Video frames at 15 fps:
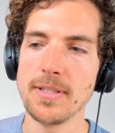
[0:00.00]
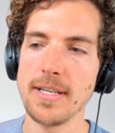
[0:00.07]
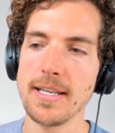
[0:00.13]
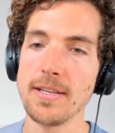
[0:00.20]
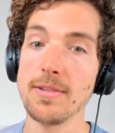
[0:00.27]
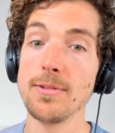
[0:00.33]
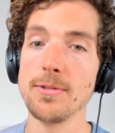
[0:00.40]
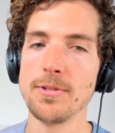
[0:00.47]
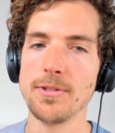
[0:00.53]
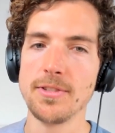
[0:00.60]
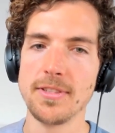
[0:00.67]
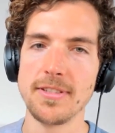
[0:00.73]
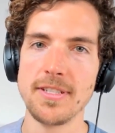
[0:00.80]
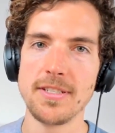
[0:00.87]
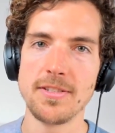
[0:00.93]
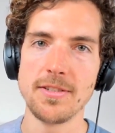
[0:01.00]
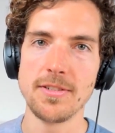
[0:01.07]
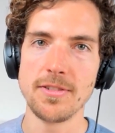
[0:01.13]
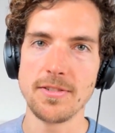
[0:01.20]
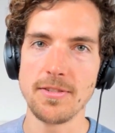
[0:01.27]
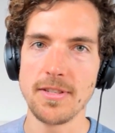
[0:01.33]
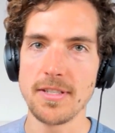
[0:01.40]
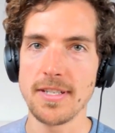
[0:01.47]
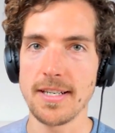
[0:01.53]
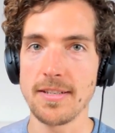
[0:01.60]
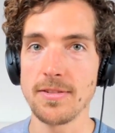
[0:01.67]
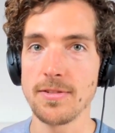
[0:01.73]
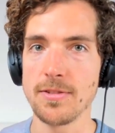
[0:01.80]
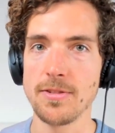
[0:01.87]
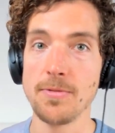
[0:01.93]
include all the details or the
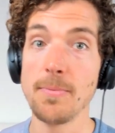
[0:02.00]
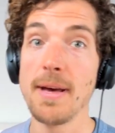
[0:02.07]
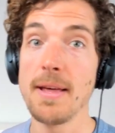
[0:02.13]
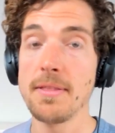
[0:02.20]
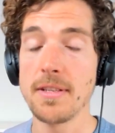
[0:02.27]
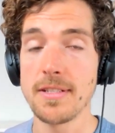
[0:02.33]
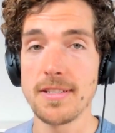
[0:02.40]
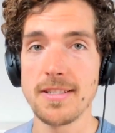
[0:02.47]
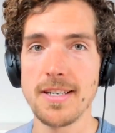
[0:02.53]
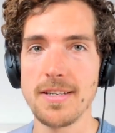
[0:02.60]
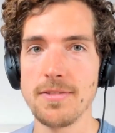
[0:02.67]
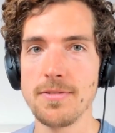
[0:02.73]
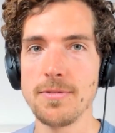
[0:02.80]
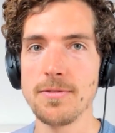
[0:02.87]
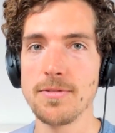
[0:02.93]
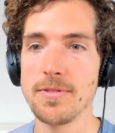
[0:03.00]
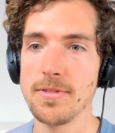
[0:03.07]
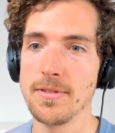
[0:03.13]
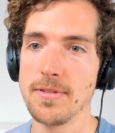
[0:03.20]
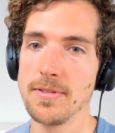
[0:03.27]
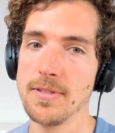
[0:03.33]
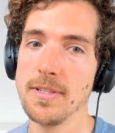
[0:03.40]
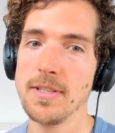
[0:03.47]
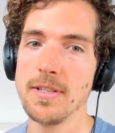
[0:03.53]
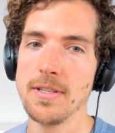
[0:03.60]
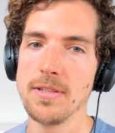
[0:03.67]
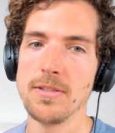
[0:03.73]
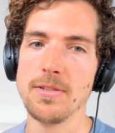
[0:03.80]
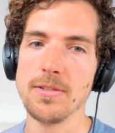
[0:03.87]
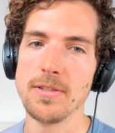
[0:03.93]
technical methods they used,
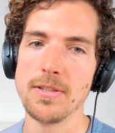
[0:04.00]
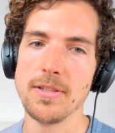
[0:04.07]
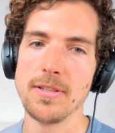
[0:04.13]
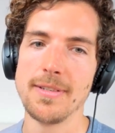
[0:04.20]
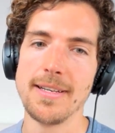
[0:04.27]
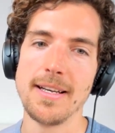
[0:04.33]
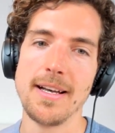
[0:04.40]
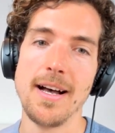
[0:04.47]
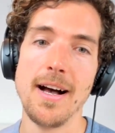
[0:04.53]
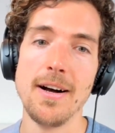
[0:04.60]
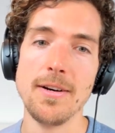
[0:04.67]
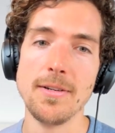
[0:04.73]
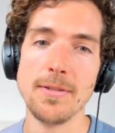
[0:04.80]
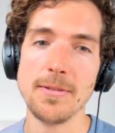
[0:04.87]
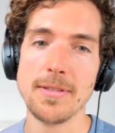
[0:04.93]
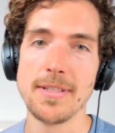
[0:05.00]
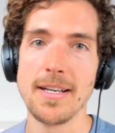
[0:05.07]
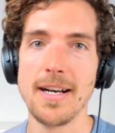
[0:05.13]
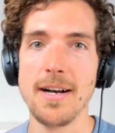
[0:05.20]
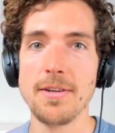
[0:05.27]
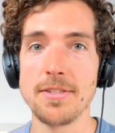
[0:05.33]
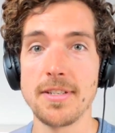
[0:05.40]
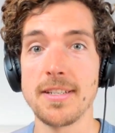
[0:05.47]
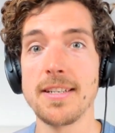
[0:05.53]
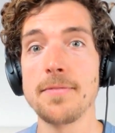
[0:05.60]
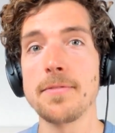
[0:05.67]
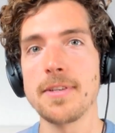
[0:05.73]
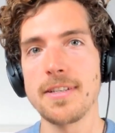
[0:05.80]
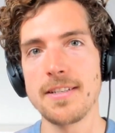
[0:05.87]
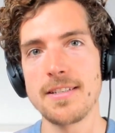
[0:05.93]
or how
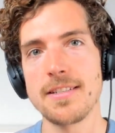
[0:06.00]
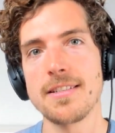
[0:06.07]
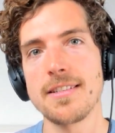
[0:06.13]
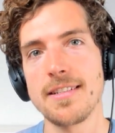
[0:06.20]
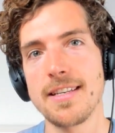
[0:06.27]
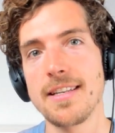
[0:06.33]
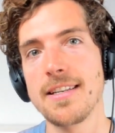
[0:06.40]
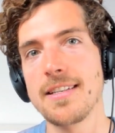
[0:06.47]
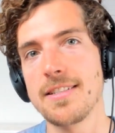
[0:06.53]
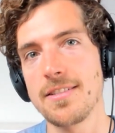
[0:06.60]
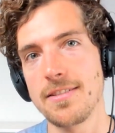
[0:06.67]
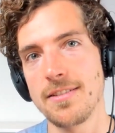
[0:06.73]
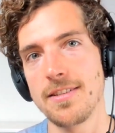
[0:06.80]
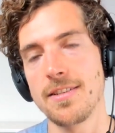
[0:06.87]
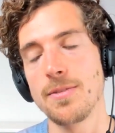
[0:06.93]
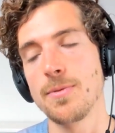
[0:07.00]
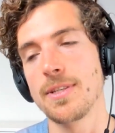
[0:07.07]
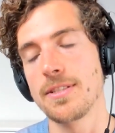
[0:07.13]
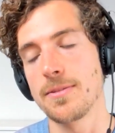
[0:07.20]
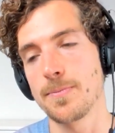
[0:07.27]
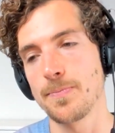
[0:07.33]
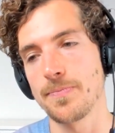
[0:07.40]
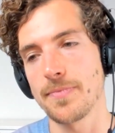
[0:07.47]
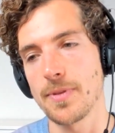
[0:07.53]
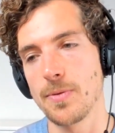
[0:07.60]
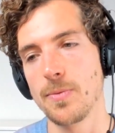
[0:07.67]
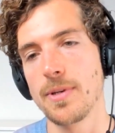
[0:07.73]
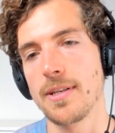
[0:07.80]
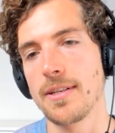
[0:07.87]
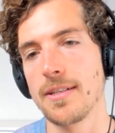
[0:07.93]
significant it is.
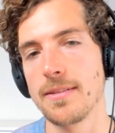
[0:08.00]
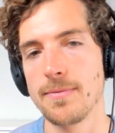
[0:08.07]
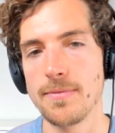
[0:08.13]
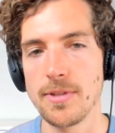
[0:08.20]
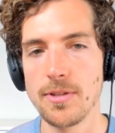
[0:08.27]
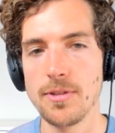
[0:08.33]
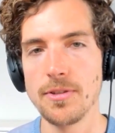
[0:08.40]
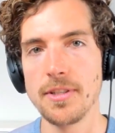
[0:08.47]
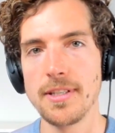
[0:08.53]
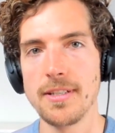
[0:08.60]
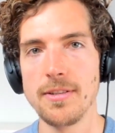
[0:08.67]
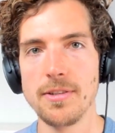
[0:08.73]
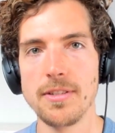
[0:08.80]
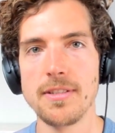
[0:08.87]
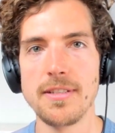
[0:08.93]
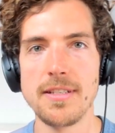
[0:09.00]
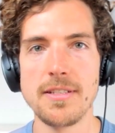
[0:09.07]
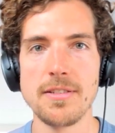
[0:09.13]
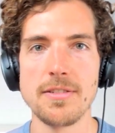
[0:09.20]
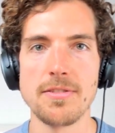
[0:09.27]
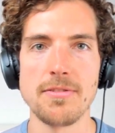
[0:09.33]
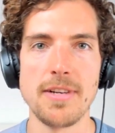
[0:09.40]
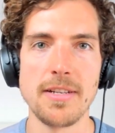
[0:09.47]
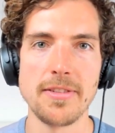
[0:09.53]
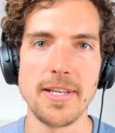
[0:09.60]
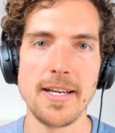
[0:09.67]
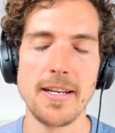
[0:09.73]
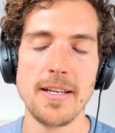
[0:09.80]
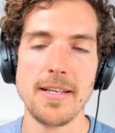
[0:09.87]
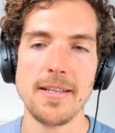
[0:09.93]
What are all the details around
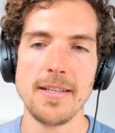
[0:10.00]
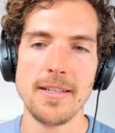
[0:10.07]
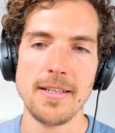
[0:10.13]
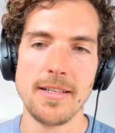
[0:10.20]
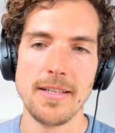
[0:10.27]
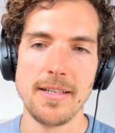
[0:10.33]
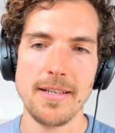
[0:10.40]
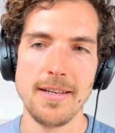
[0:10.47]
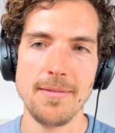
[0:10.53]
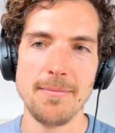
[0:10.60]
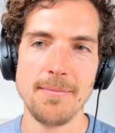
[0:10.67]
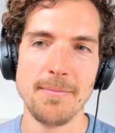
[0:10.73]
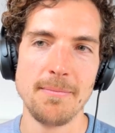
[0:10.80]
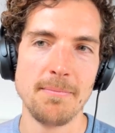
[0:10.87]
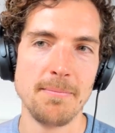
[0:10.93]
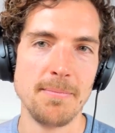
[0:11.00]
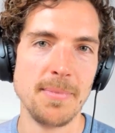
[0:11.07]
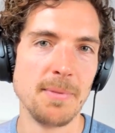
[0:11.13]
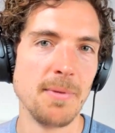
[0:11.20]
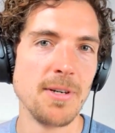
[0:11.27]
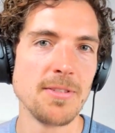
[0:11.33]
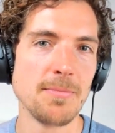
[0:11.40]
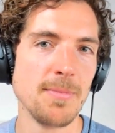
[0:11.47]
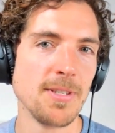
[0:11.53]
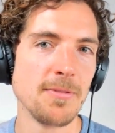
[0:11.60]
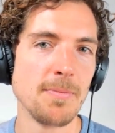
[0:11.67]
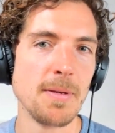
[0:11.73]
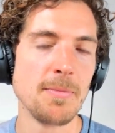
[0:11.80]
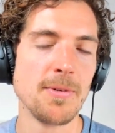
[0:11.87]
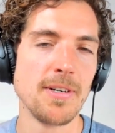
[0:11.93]
that. But most of the
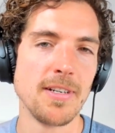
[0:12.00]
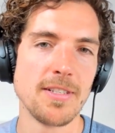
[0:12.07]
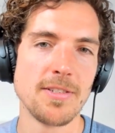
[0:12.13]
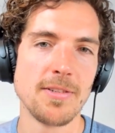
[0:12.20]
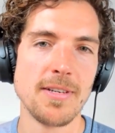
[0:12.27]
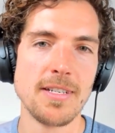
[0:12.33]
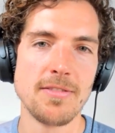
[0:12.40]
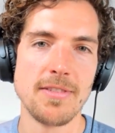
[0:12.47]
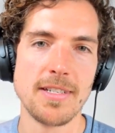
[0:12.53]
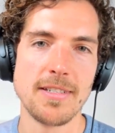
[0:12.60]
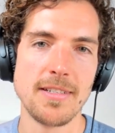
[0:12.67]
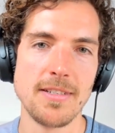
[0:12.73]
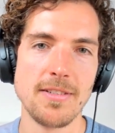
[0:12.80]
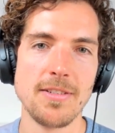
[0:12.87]
people are not so interested.